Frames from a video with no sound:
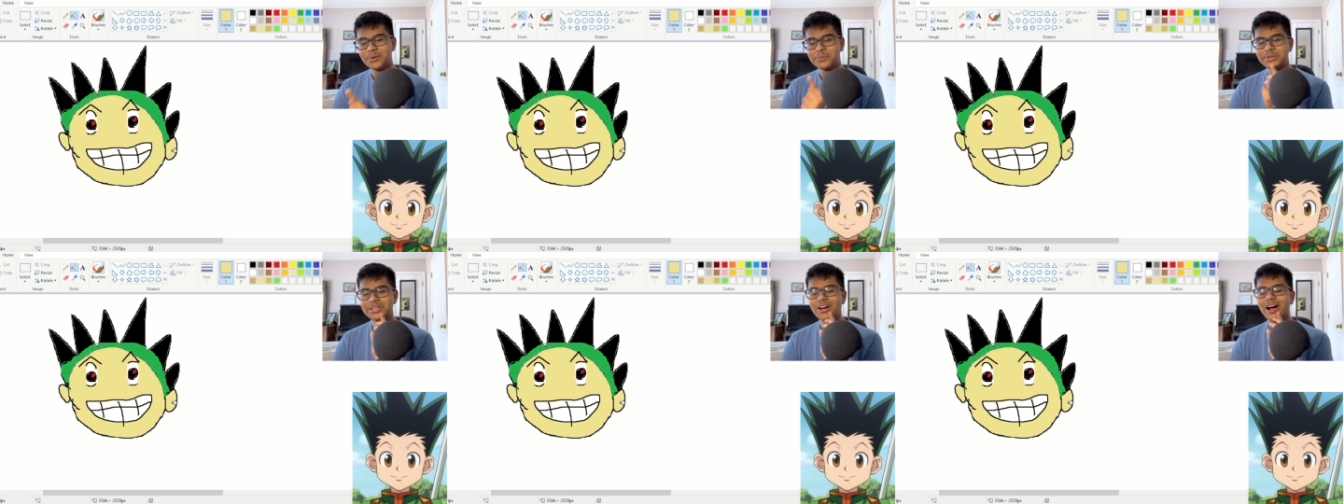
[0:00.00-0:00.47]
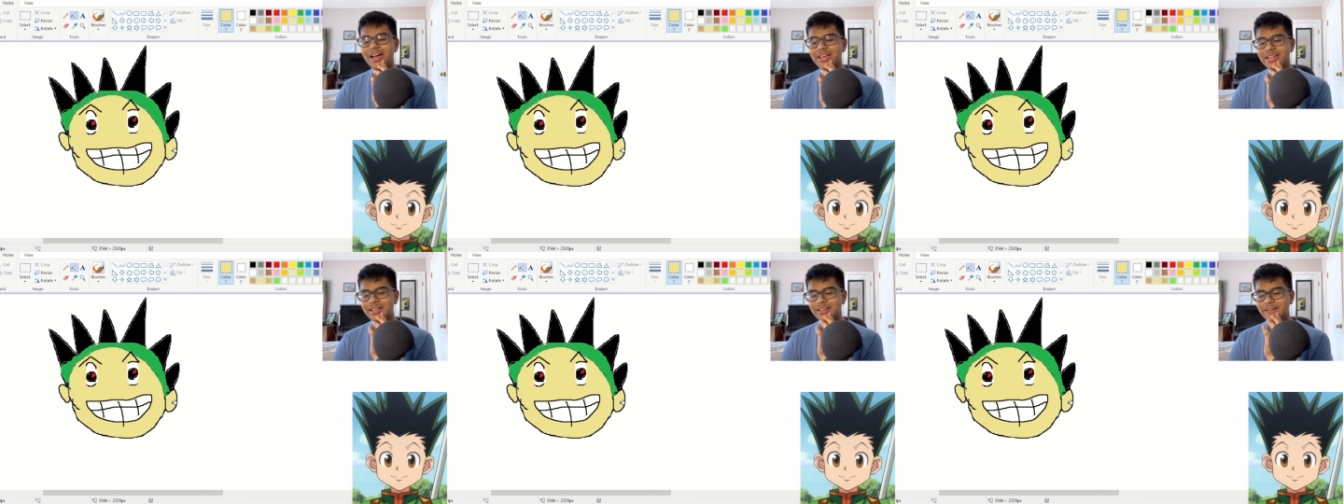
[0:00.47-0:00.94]
we
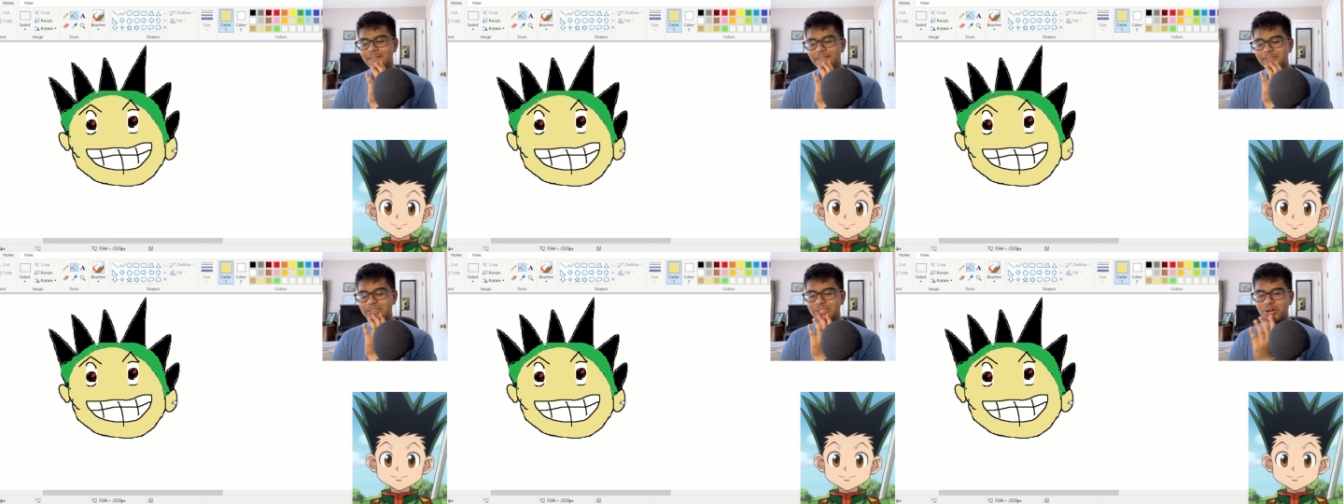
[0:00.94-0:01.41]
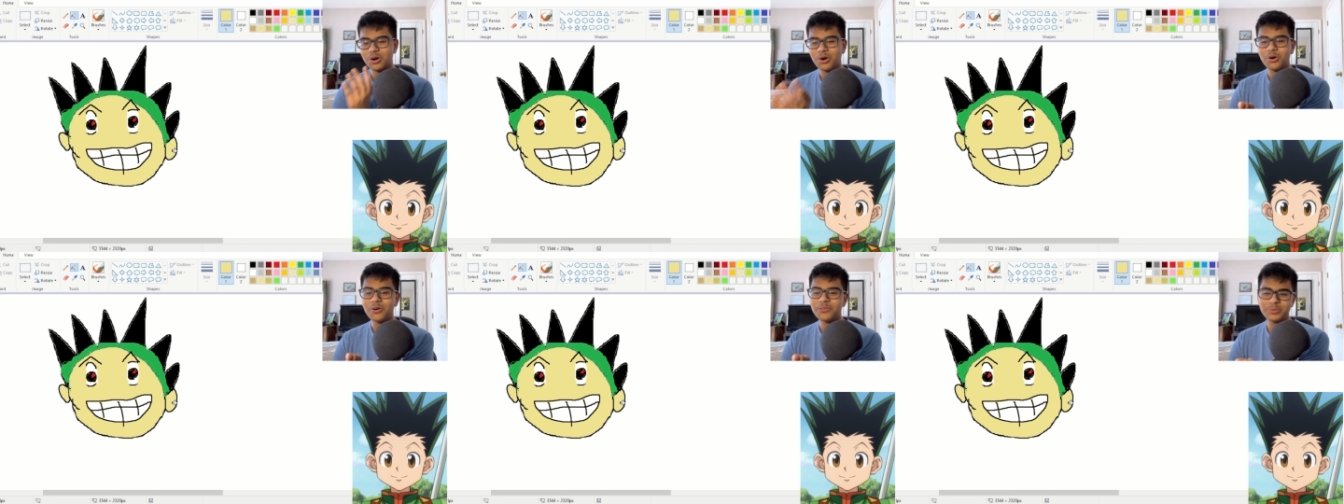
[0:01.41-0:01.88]
got the
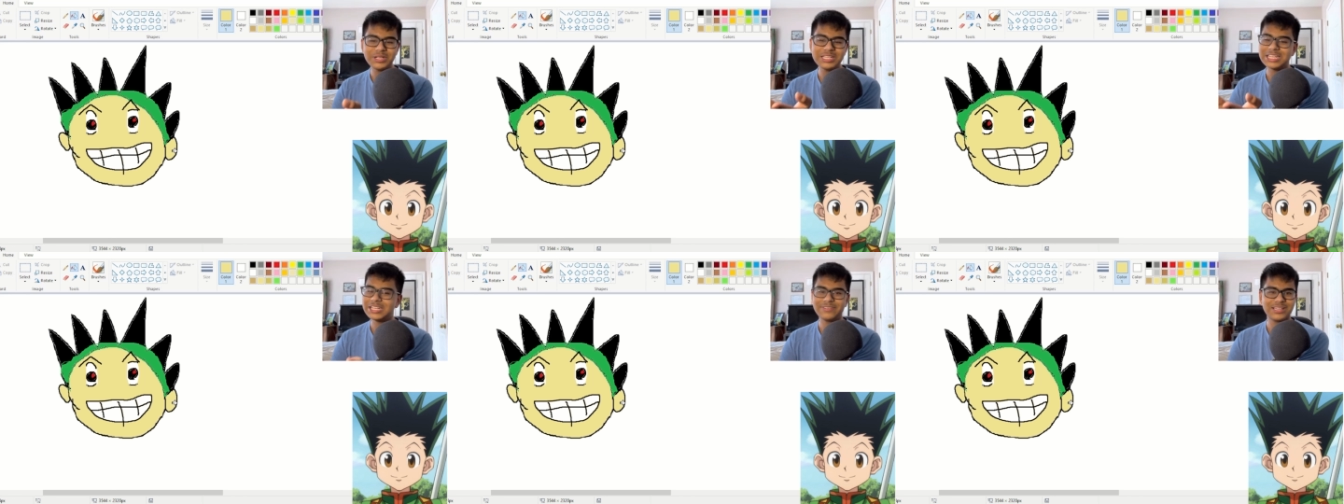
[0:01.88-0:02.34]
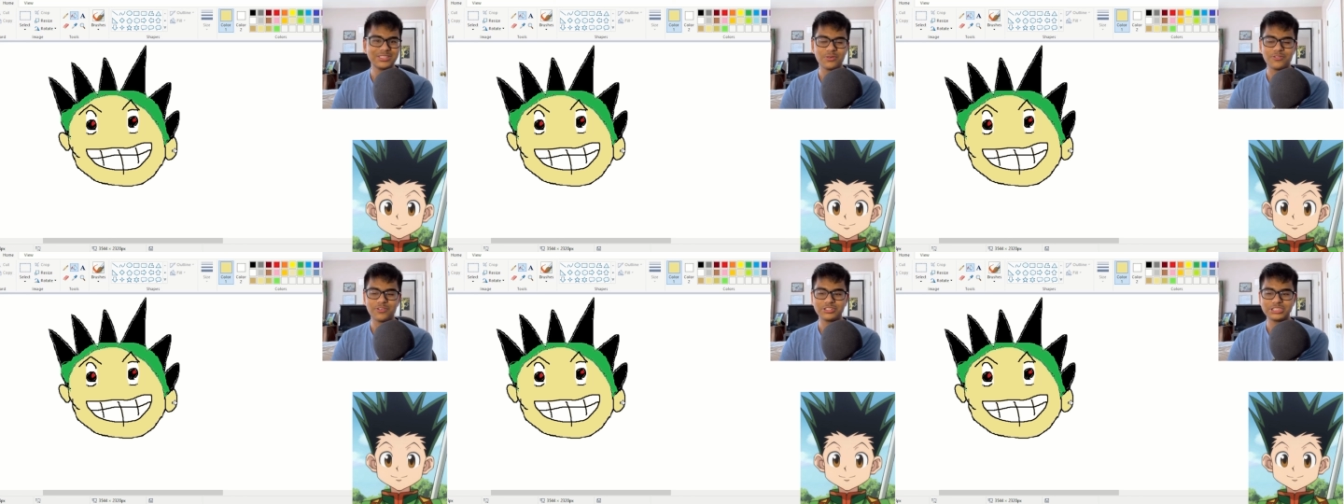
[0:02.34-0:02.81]
over. We didn't even get
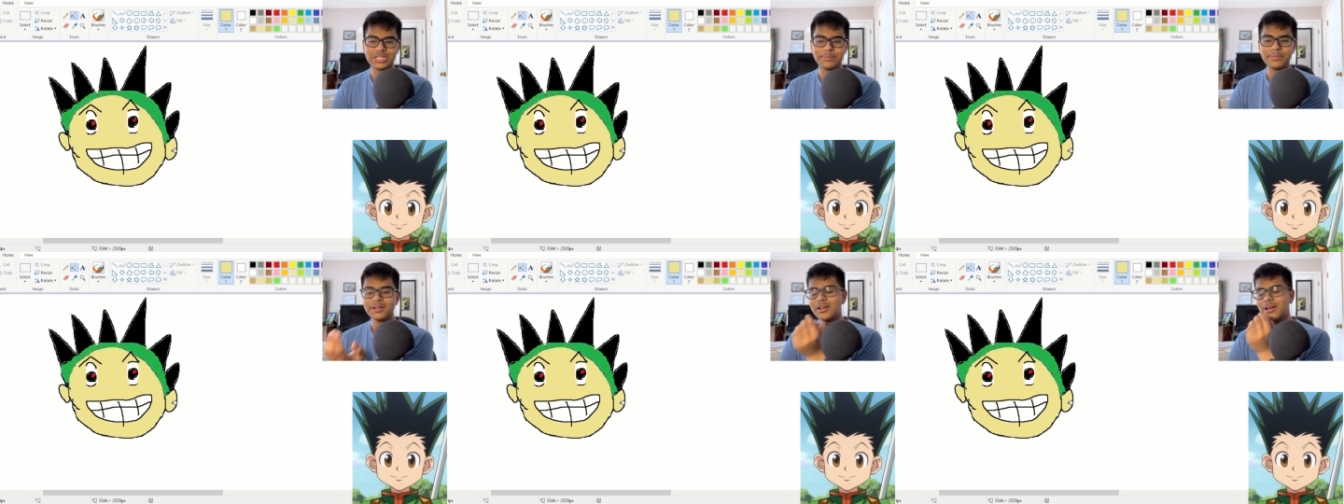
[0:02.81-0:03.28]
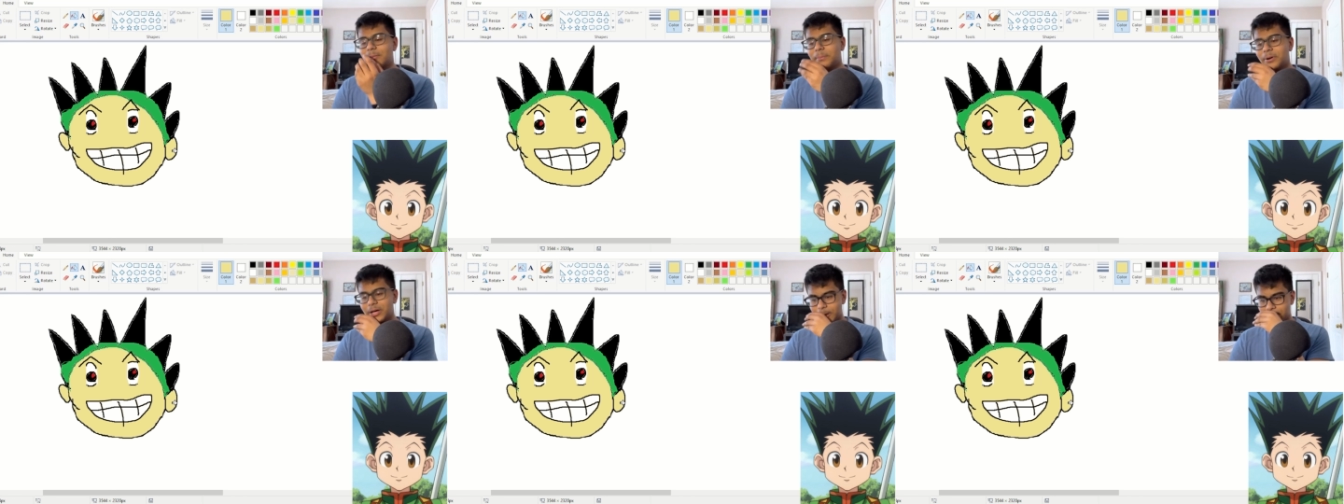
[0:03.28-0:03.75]
the overall shape,
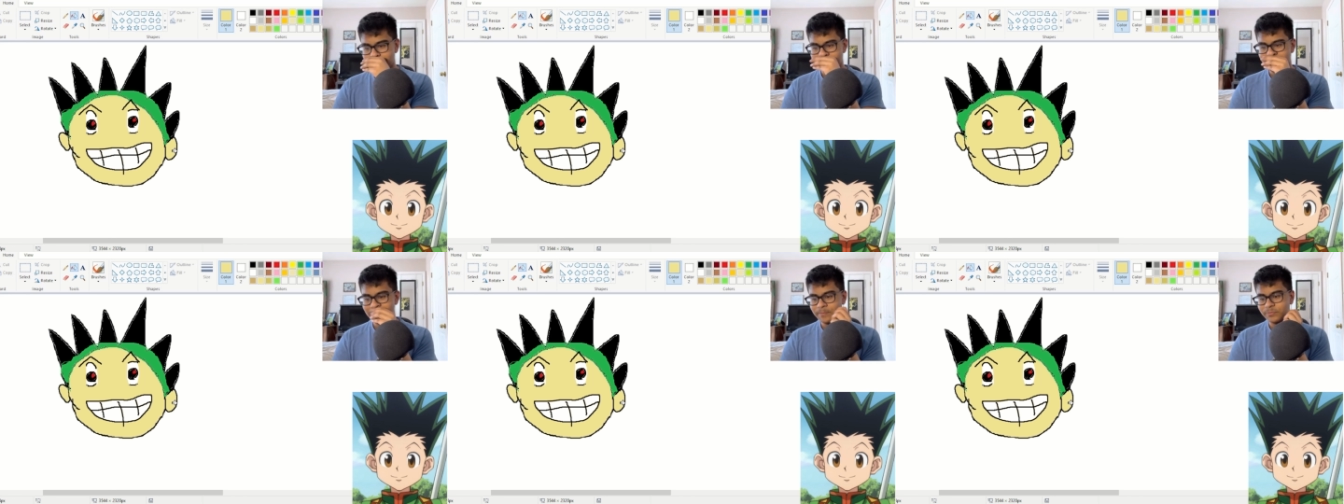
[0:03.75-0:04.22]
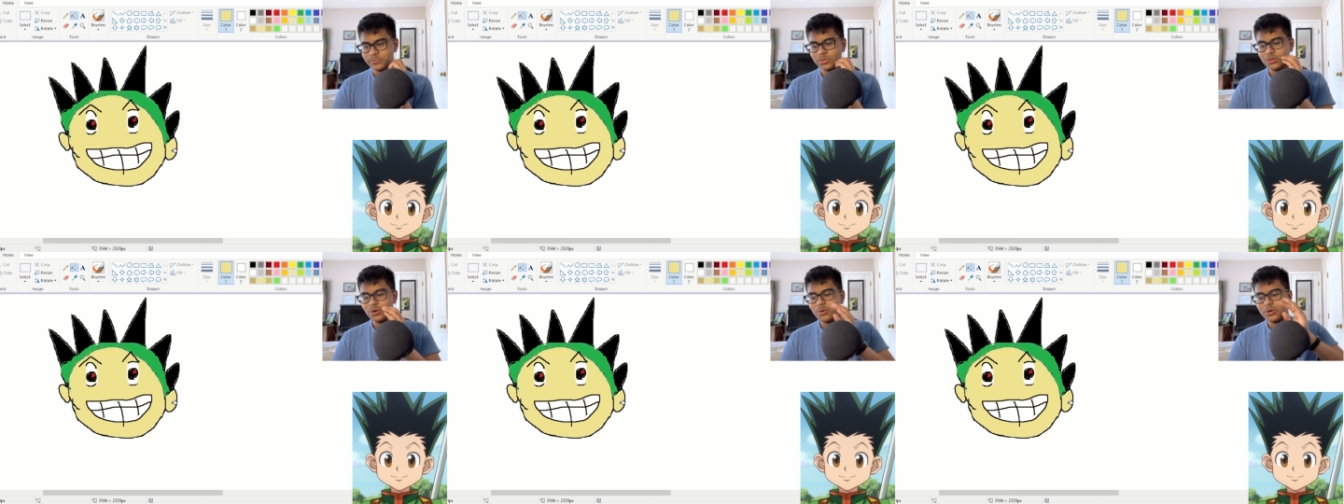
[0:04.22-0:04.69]
but
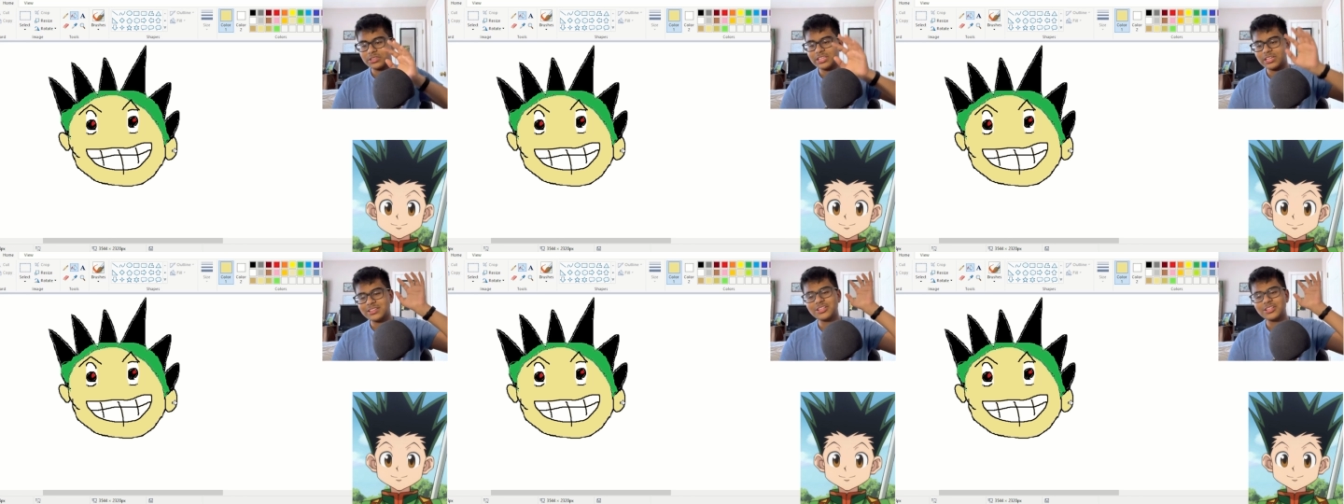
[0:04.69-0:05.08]
the